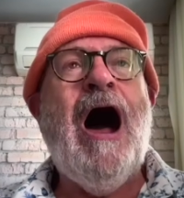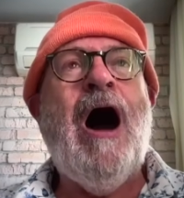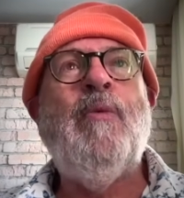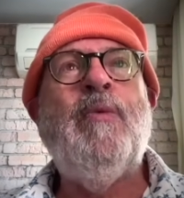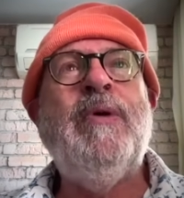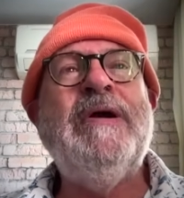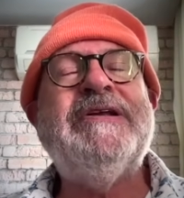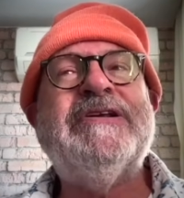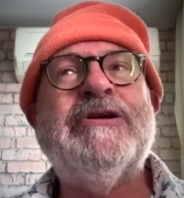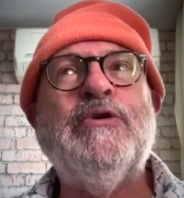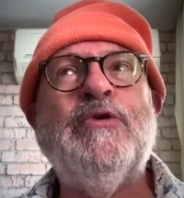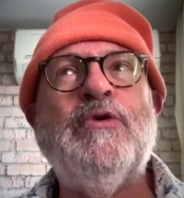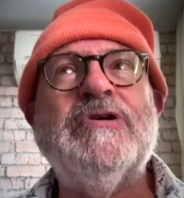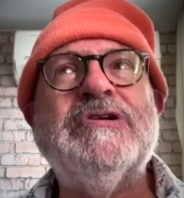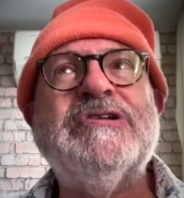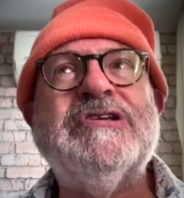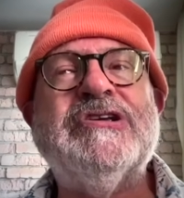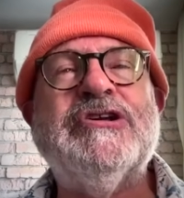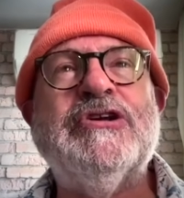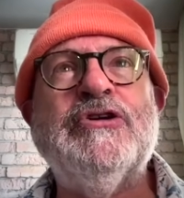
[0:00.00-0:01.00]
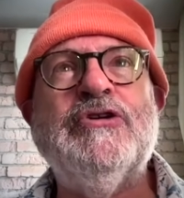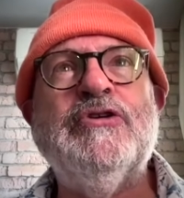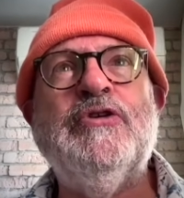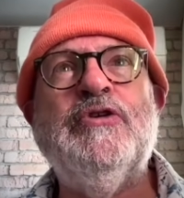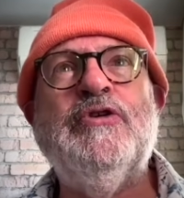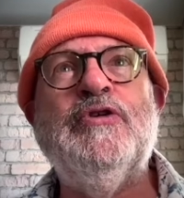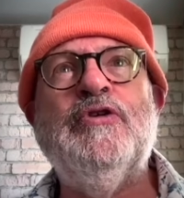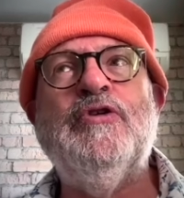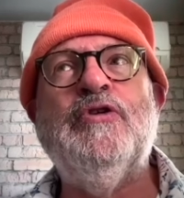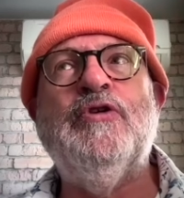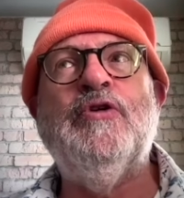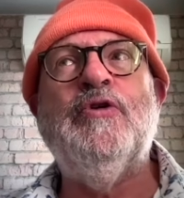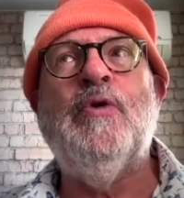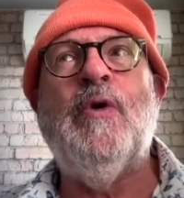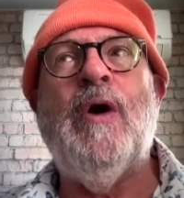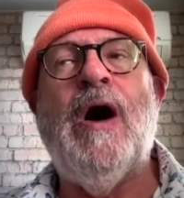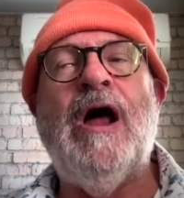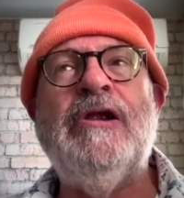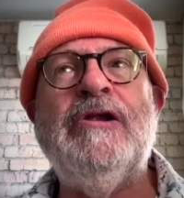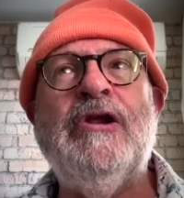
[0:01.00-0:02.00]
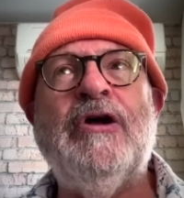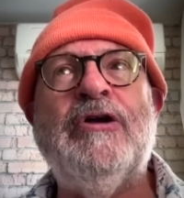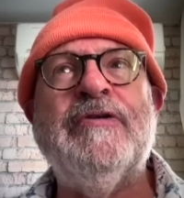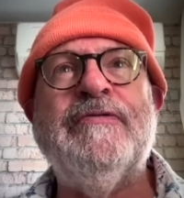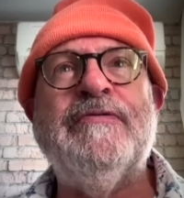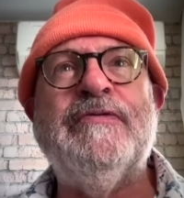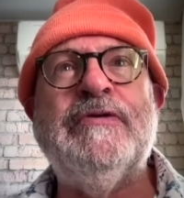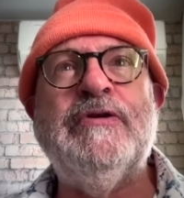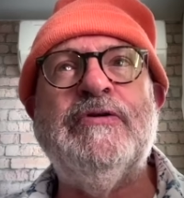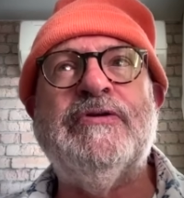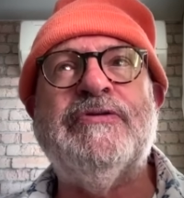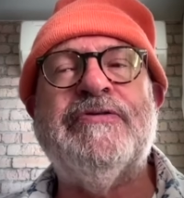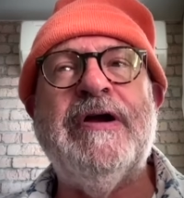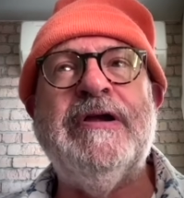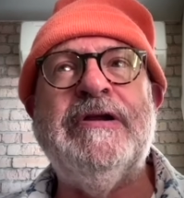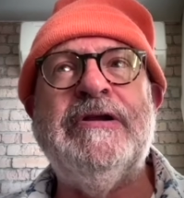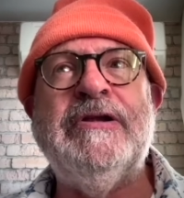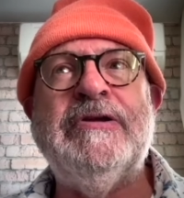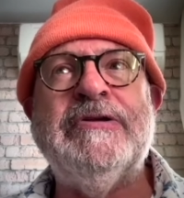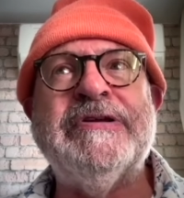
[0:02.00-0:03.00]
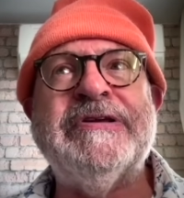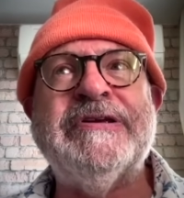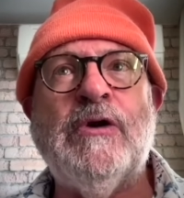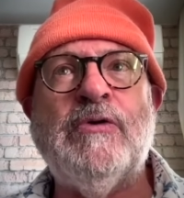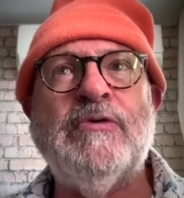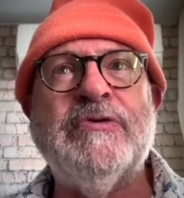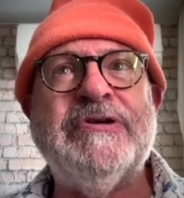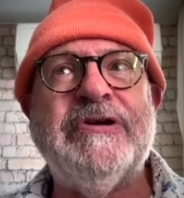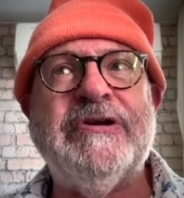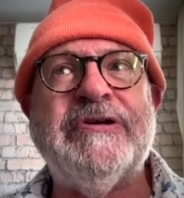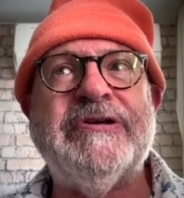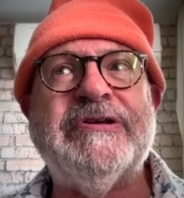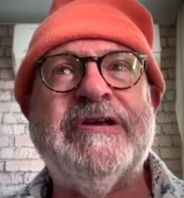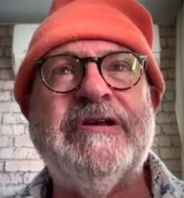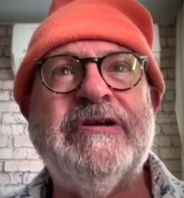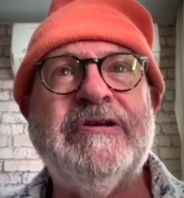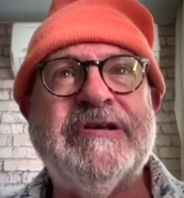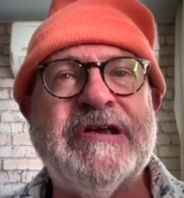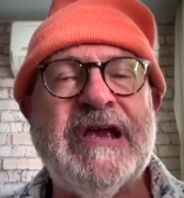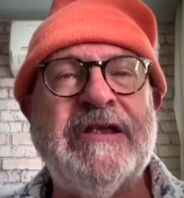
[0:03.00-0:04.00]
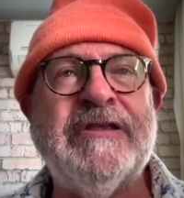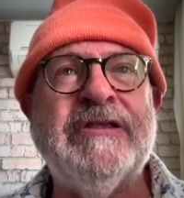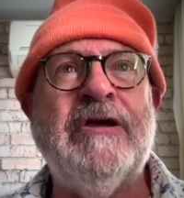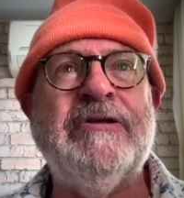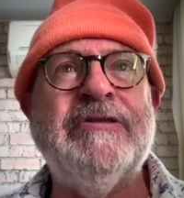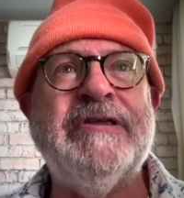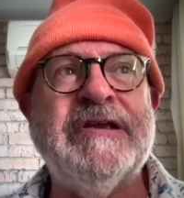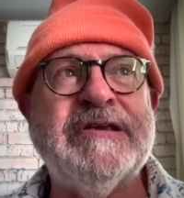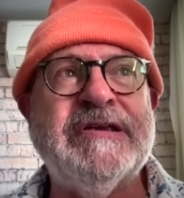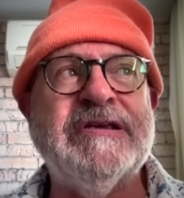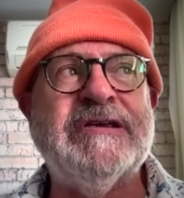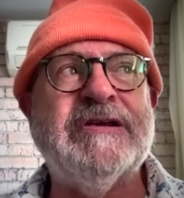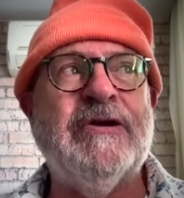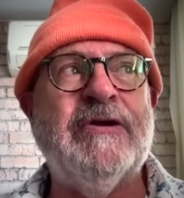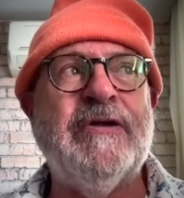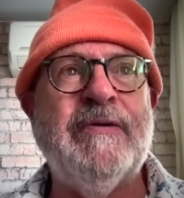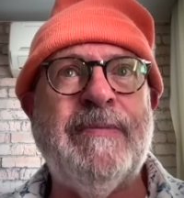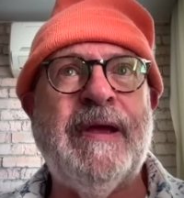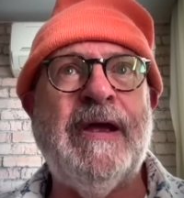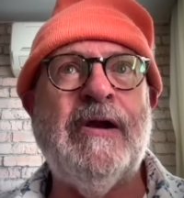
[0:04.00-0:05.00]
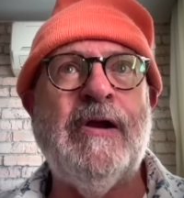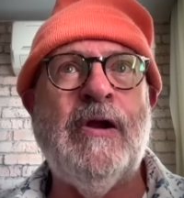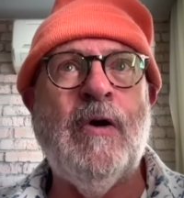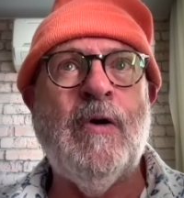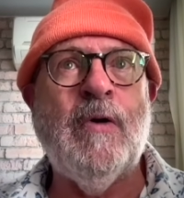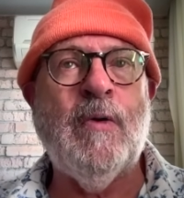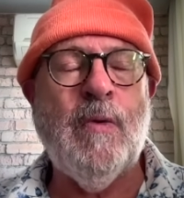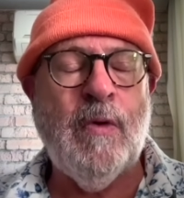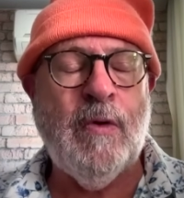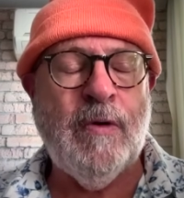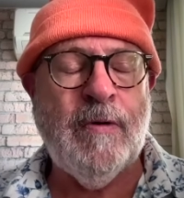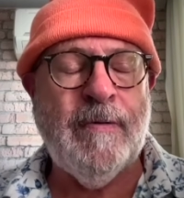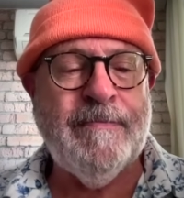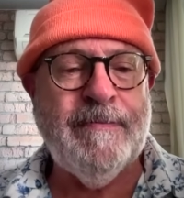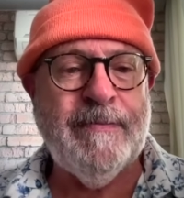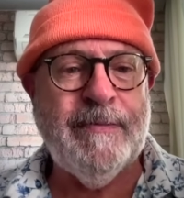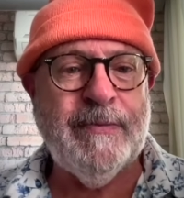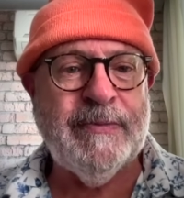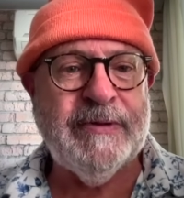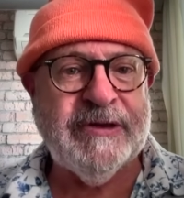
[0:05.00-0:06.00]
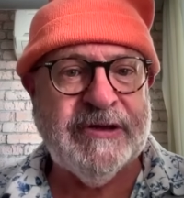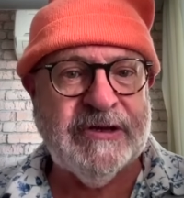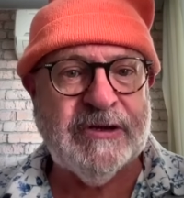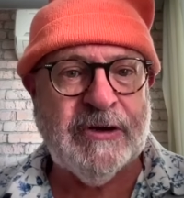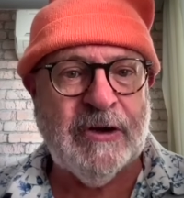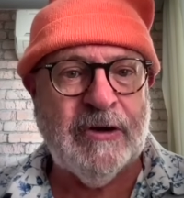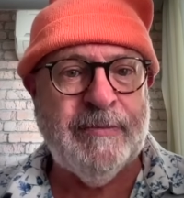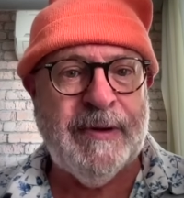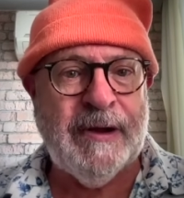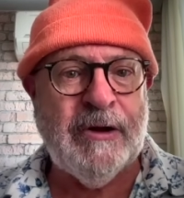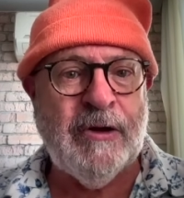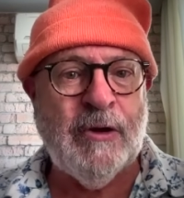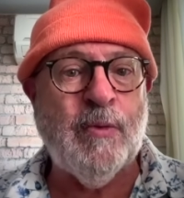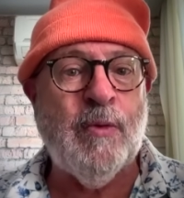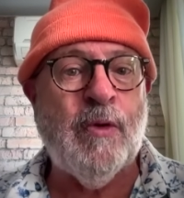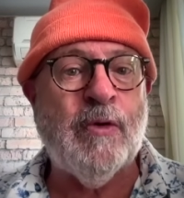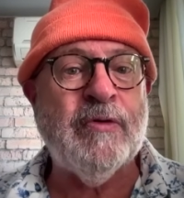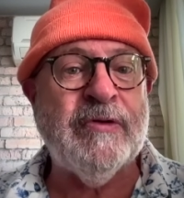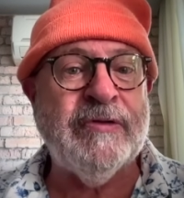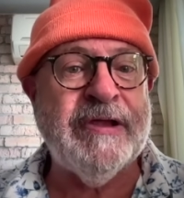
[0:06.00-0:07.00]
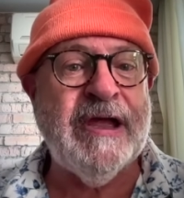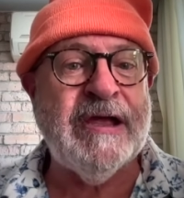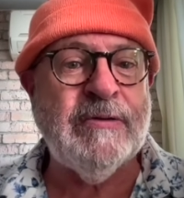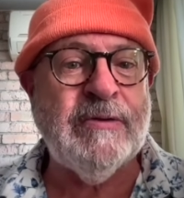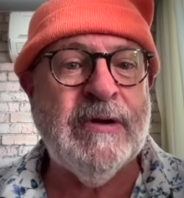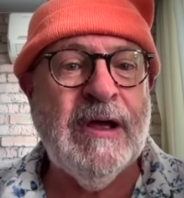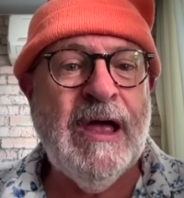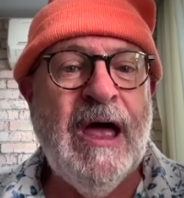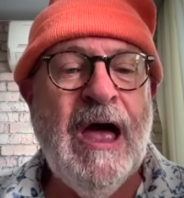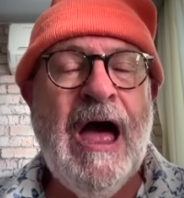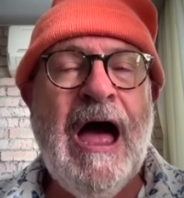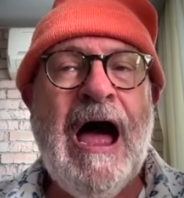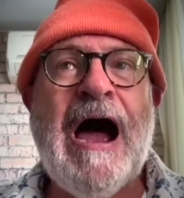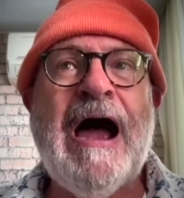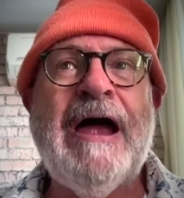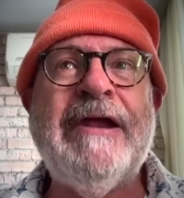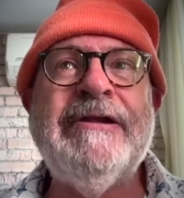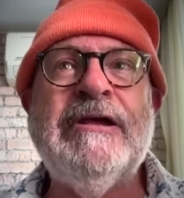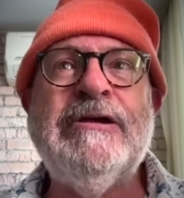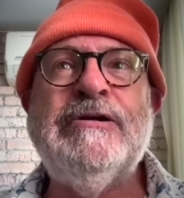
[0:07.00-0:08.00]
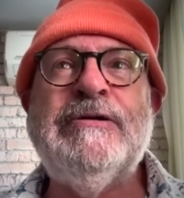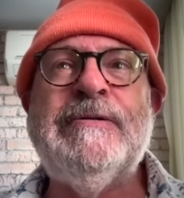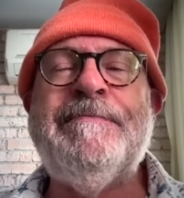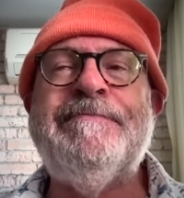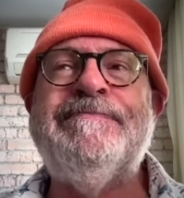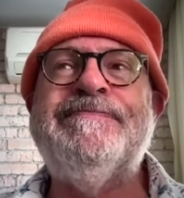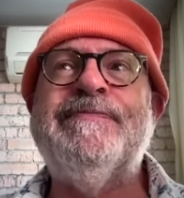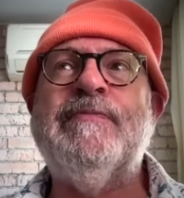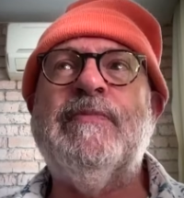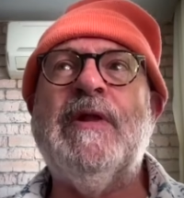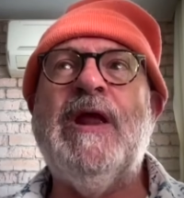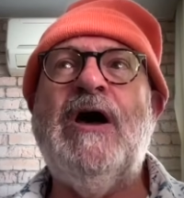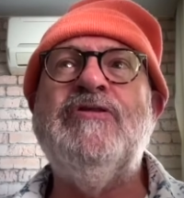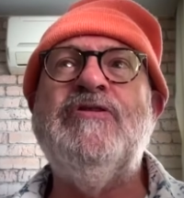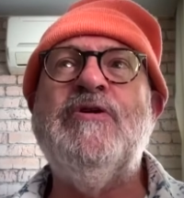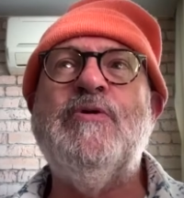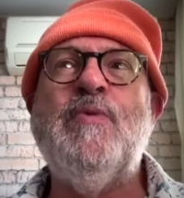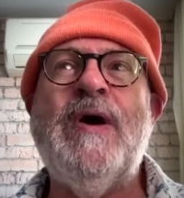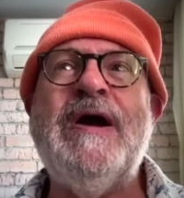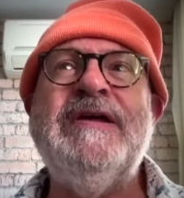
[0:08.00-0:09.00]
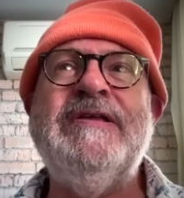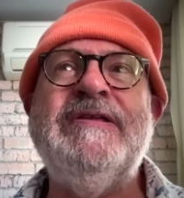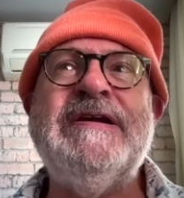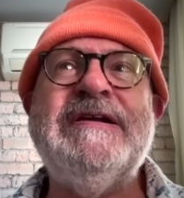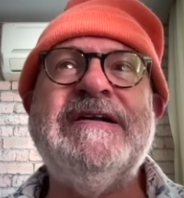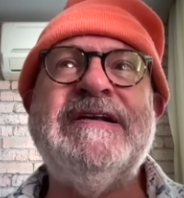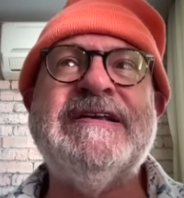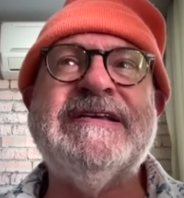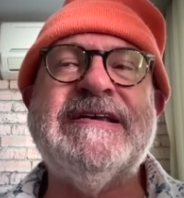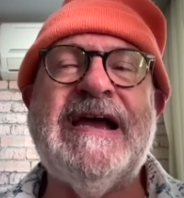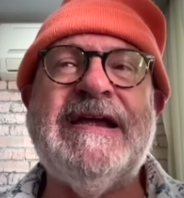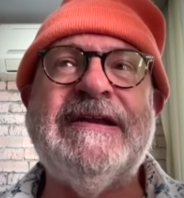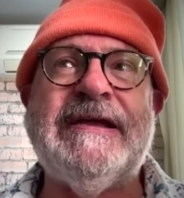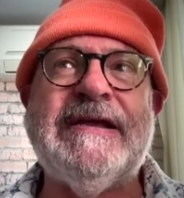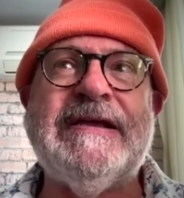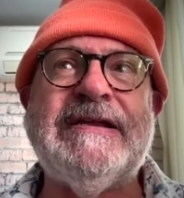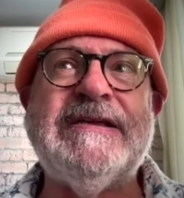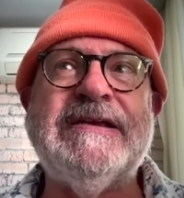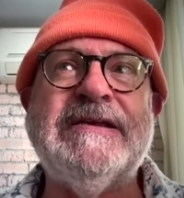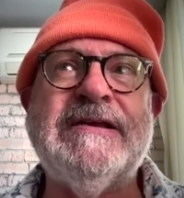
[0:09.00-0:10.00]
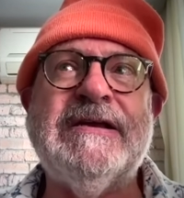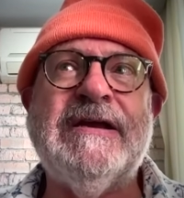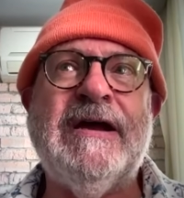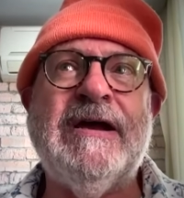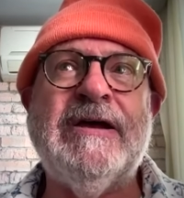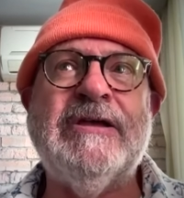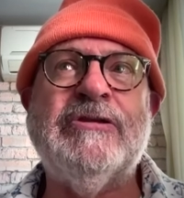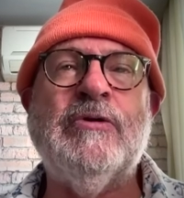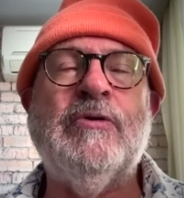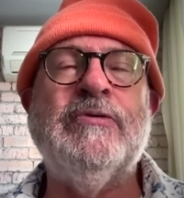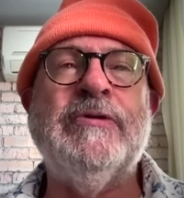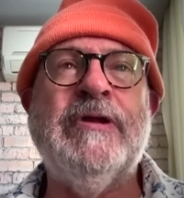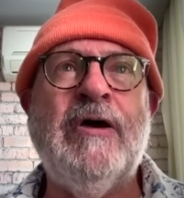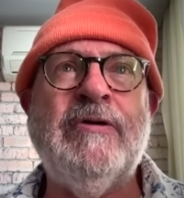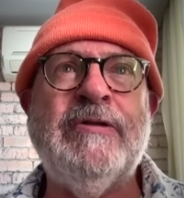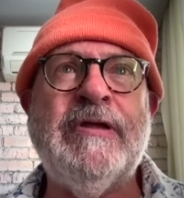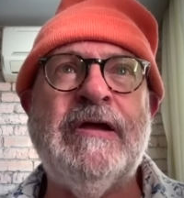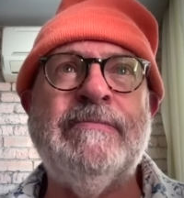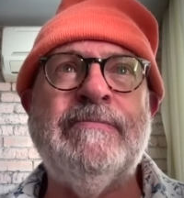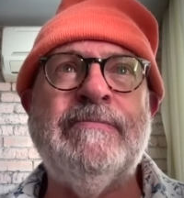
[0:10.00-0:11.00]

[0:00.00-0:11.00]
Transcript: we talked to a lot of Ukrainian soldiers who said, no, this is going to be a long war. This is going to be a long war. And the way they said it, I thought, no,